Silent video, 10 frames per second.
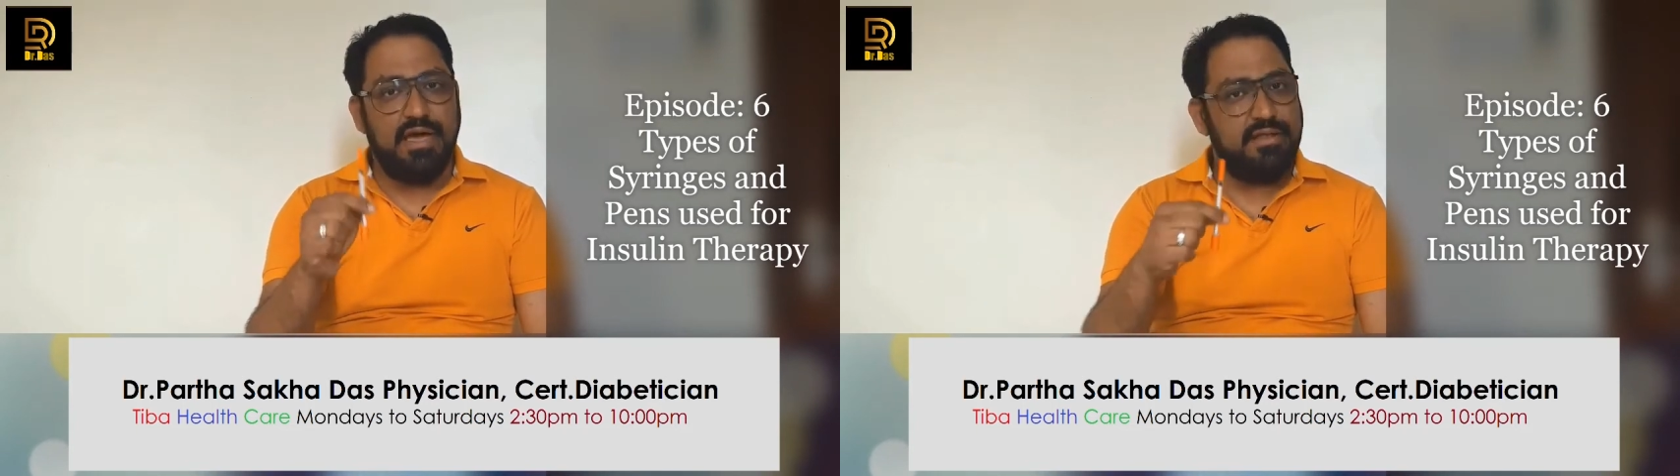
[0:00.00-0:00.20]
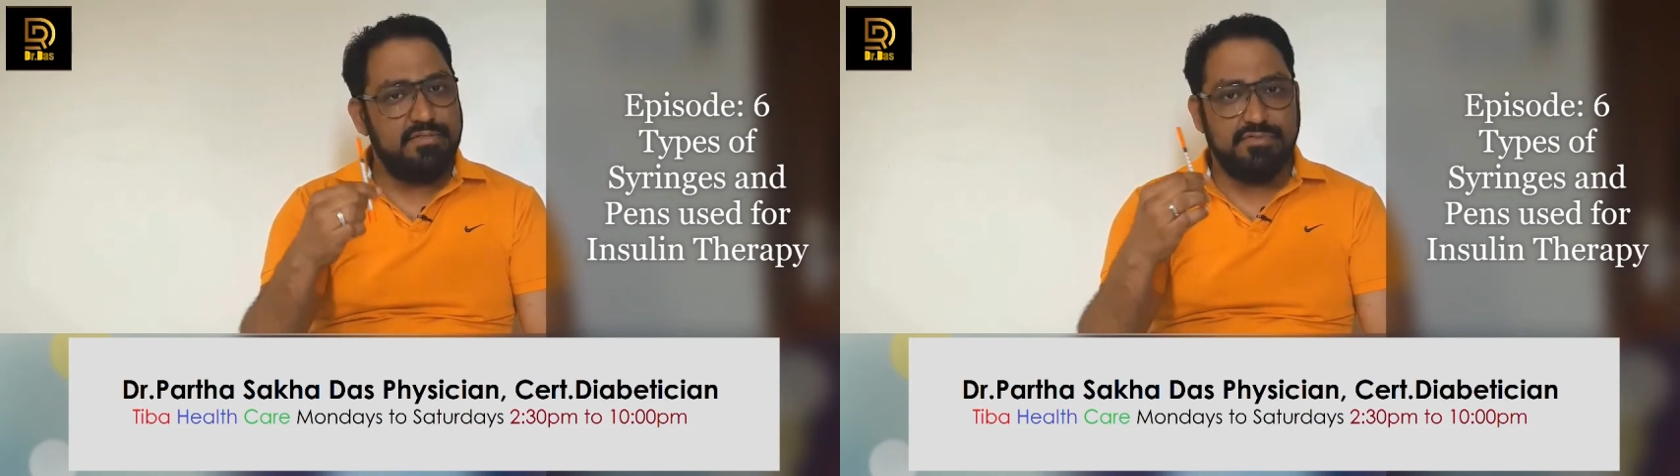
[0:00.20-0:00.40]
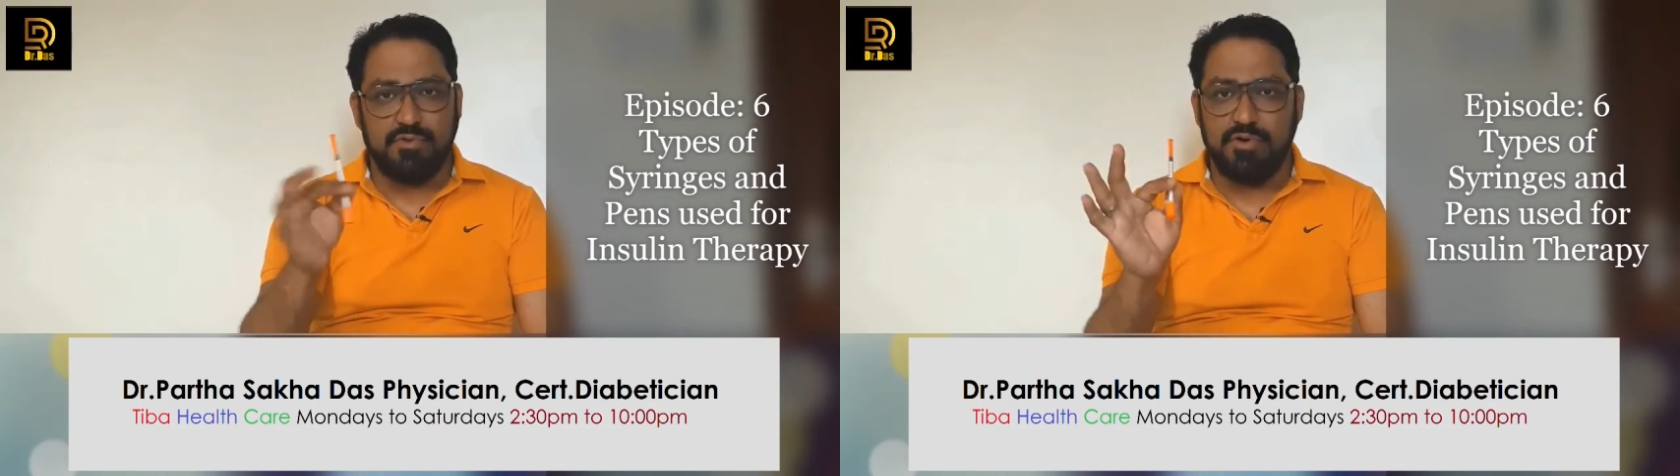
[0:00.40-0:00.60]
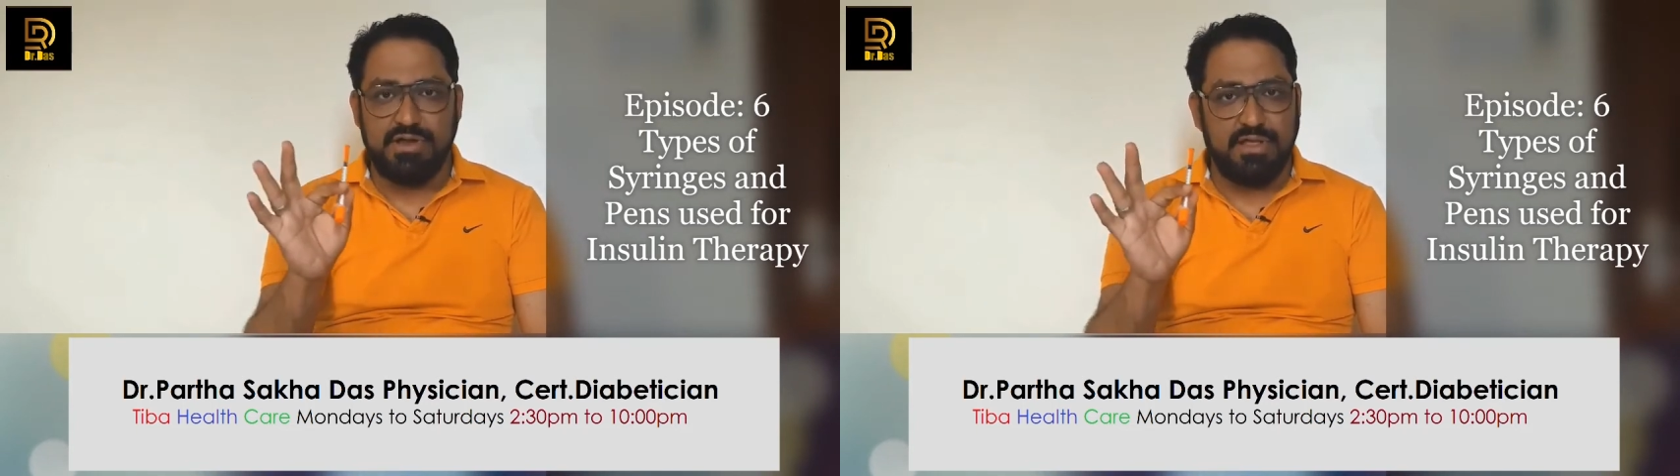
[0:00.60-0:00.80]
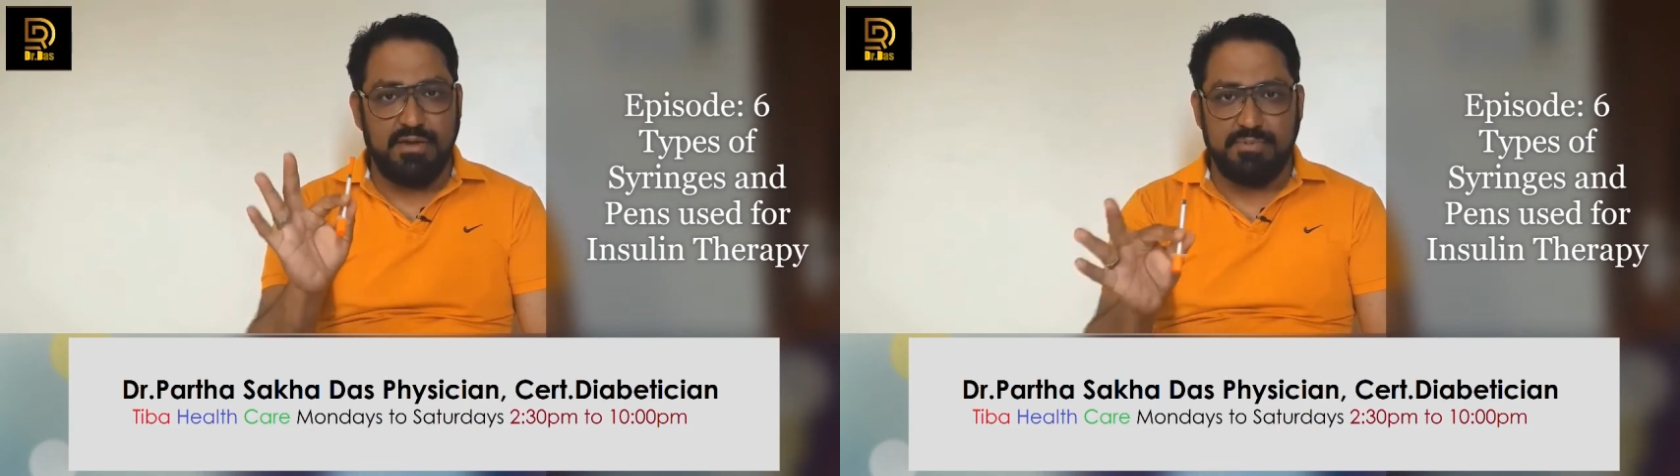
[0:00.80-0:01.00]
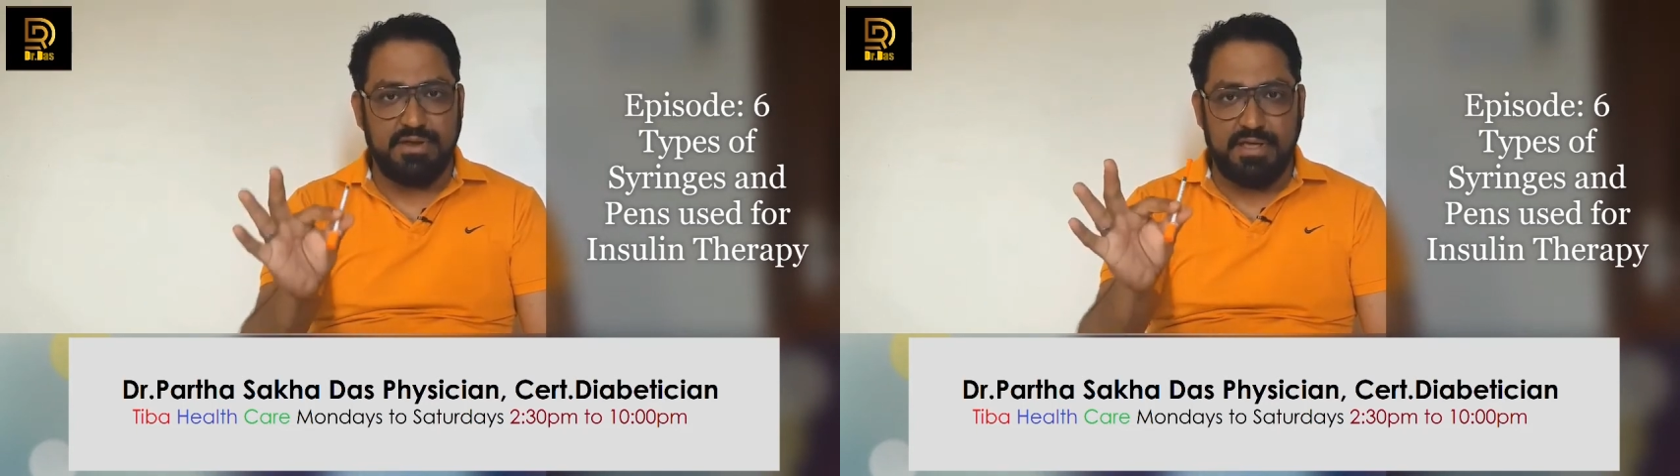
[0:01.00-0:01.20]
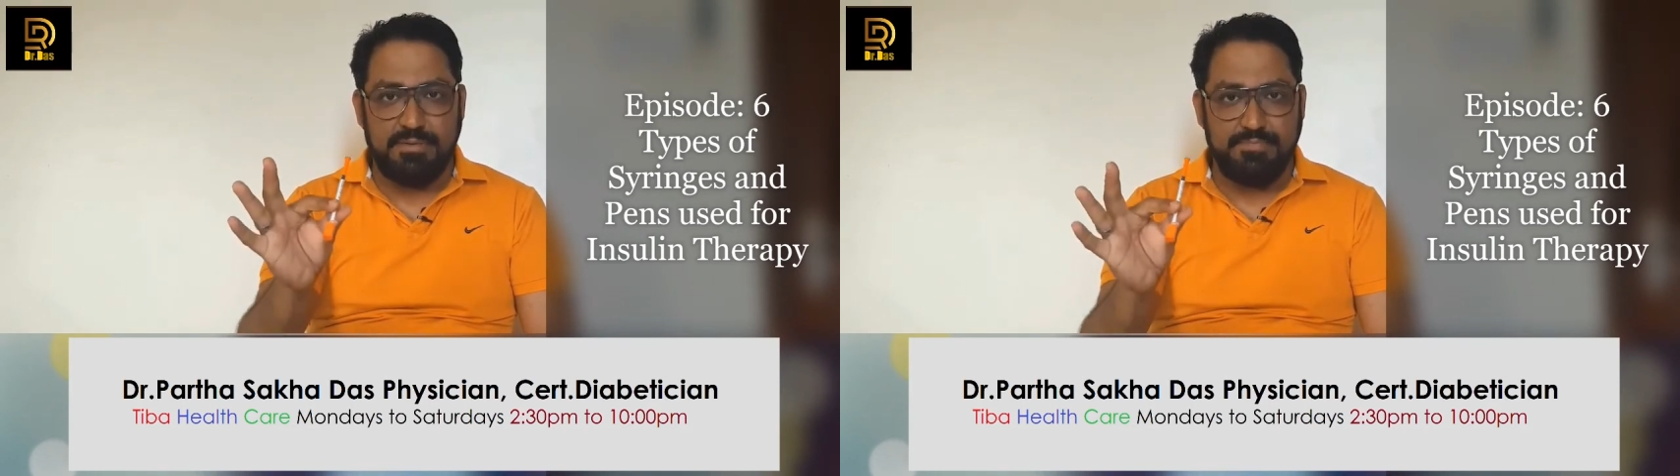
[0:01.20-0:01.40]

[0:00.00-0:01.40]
and throw it every day.